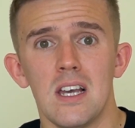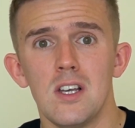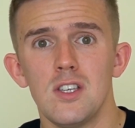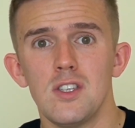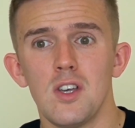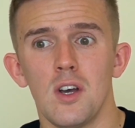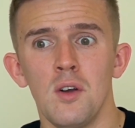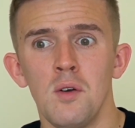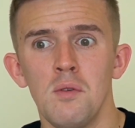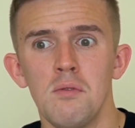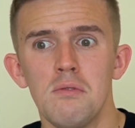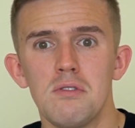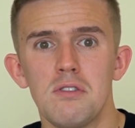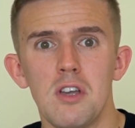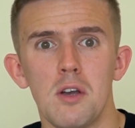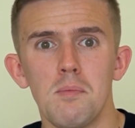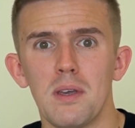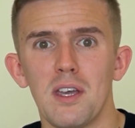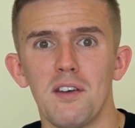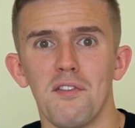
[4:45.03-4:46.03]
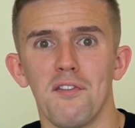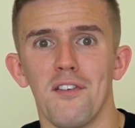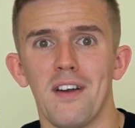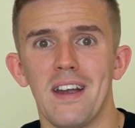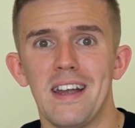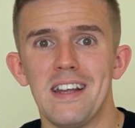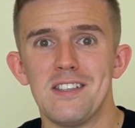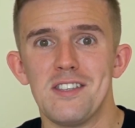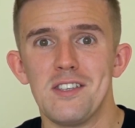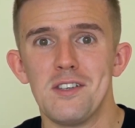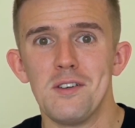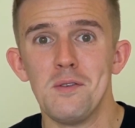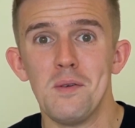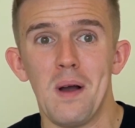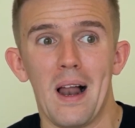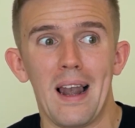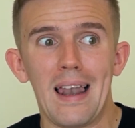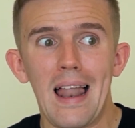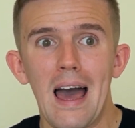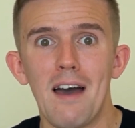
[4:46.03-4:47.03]
So don't be afraid to
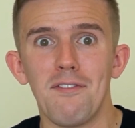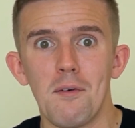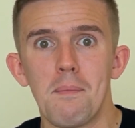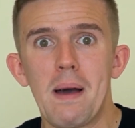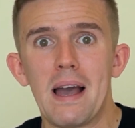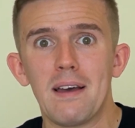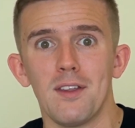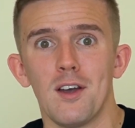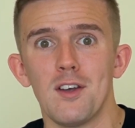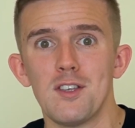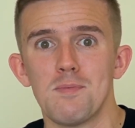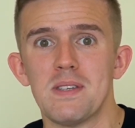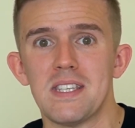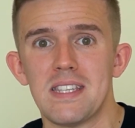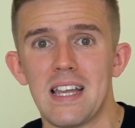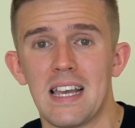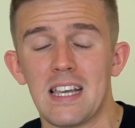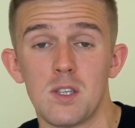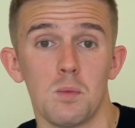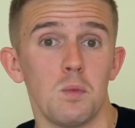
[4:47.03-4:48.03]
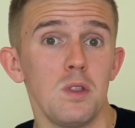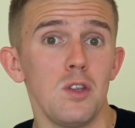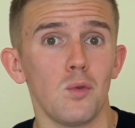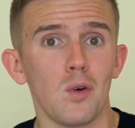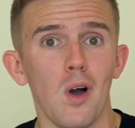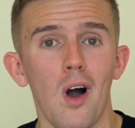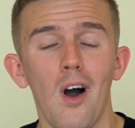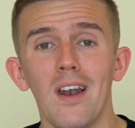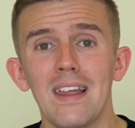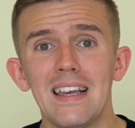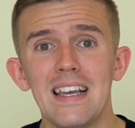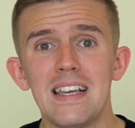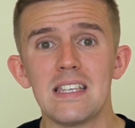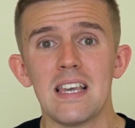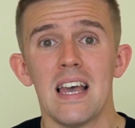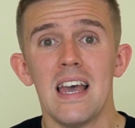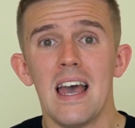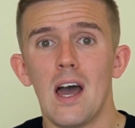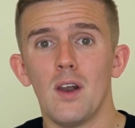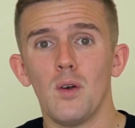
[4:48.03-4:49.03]
laugh about those mistakes with your
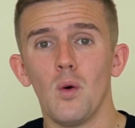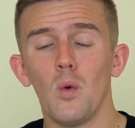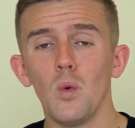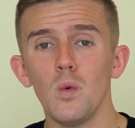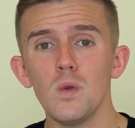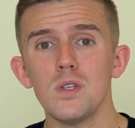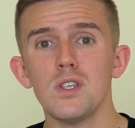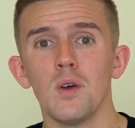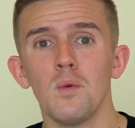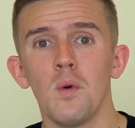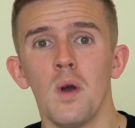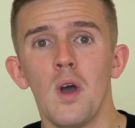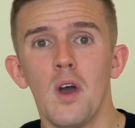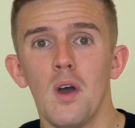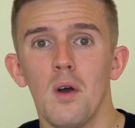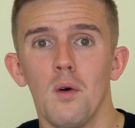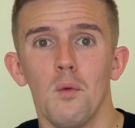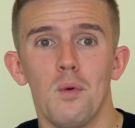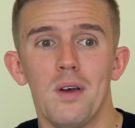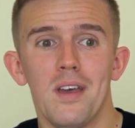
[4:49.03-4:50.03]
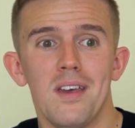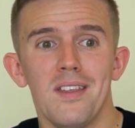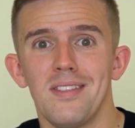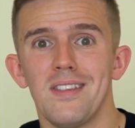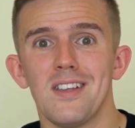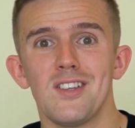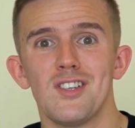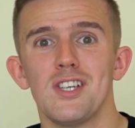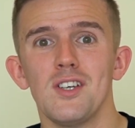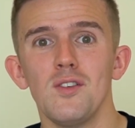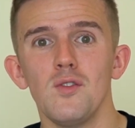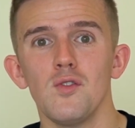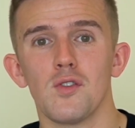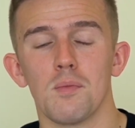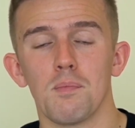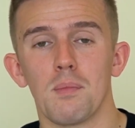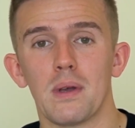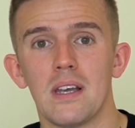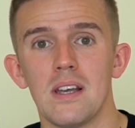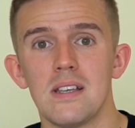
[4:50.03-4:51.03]
colleagues and also with the
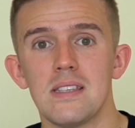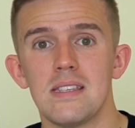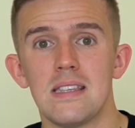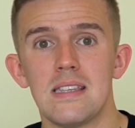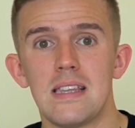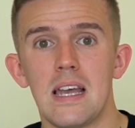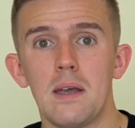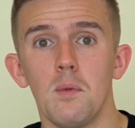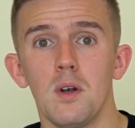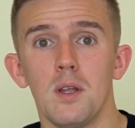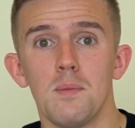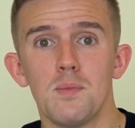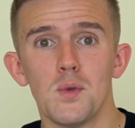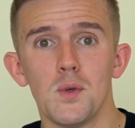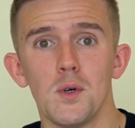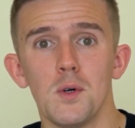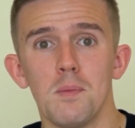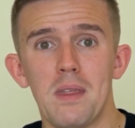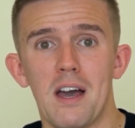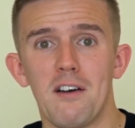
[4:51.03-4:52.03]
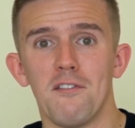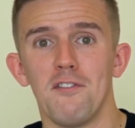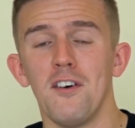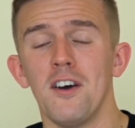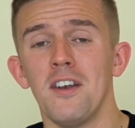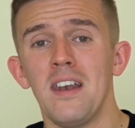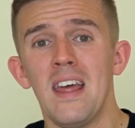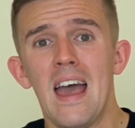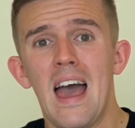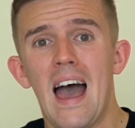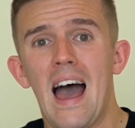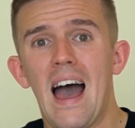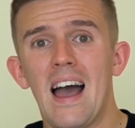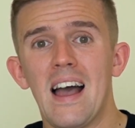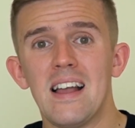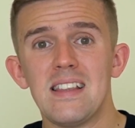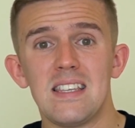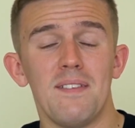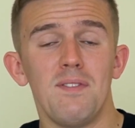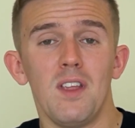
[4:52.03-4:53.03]
children, because they will absorb that fun,
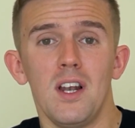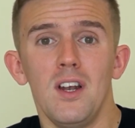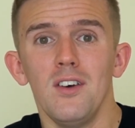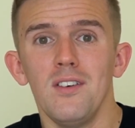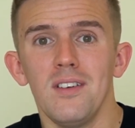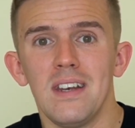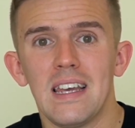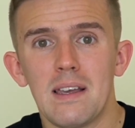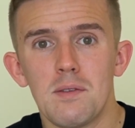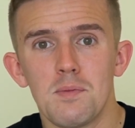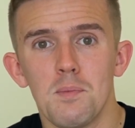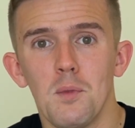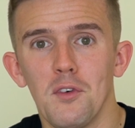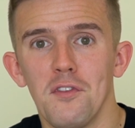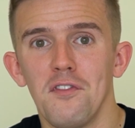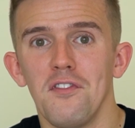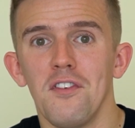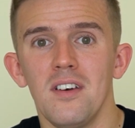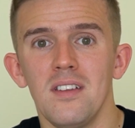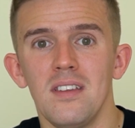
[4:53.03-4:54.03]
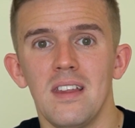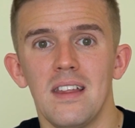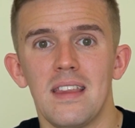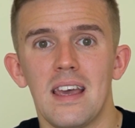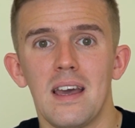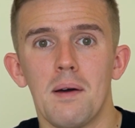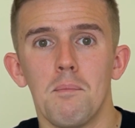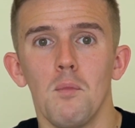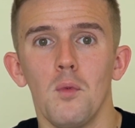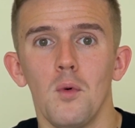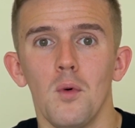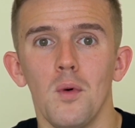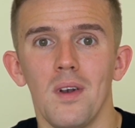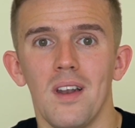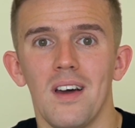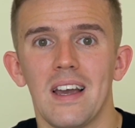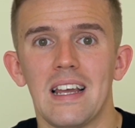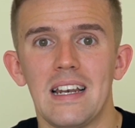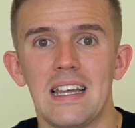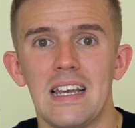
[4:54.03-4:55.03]
and if the learning is more fun, then they are more
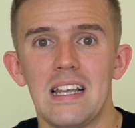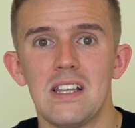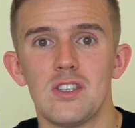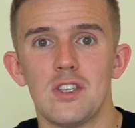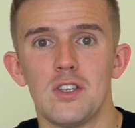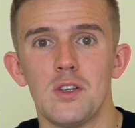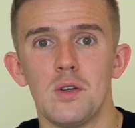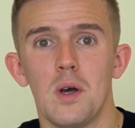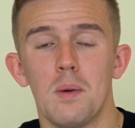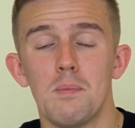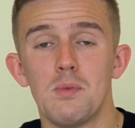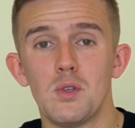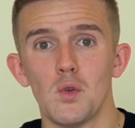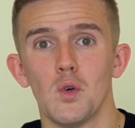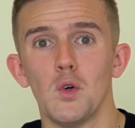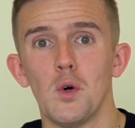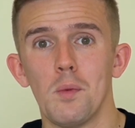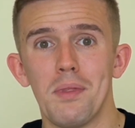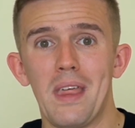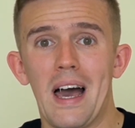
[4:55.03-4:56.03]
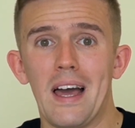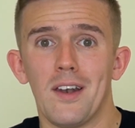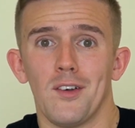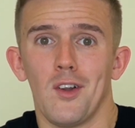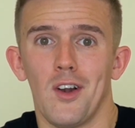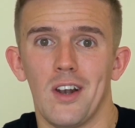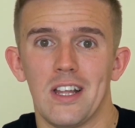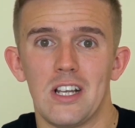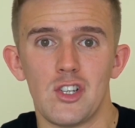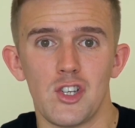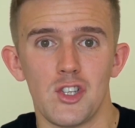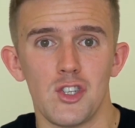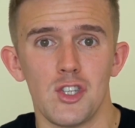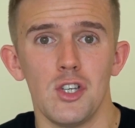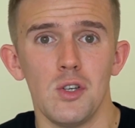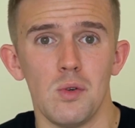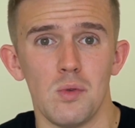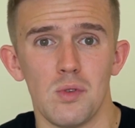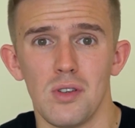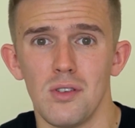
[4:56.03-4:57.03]
likely to absorb that knowledge
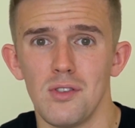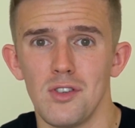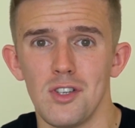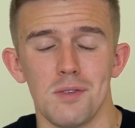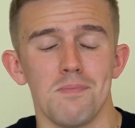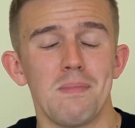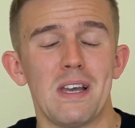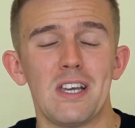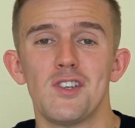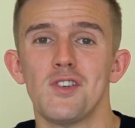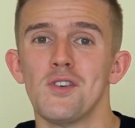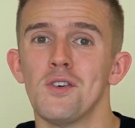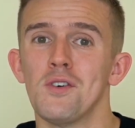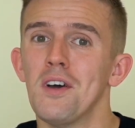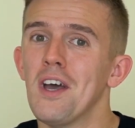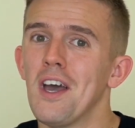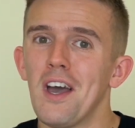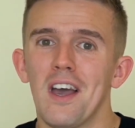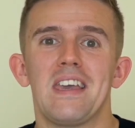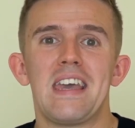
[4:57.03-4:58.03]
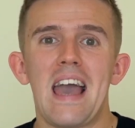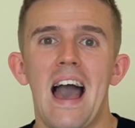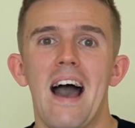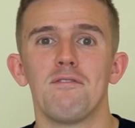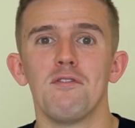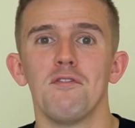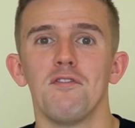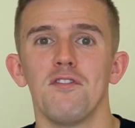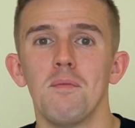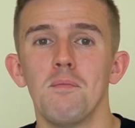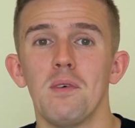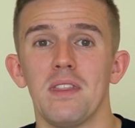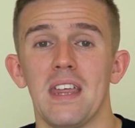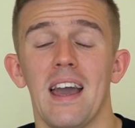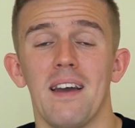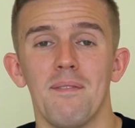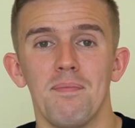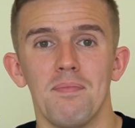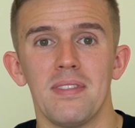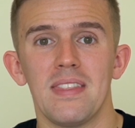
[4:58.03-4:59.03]
too. So just make sure you're having fun with
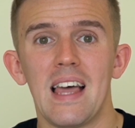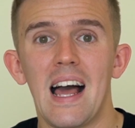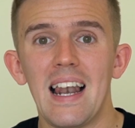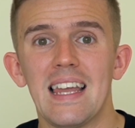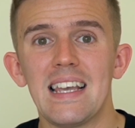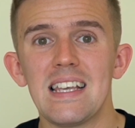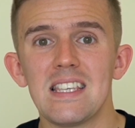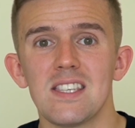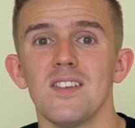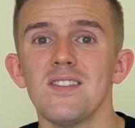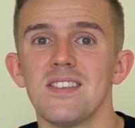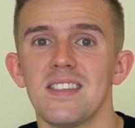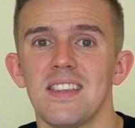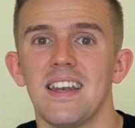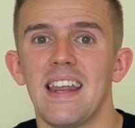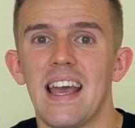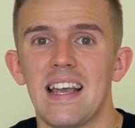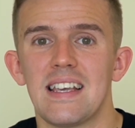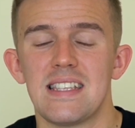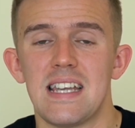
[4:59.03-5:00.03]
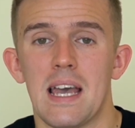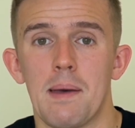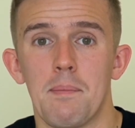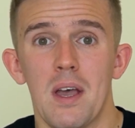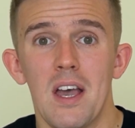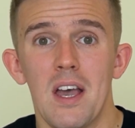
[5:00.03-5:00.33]
it. That links onto the next tip.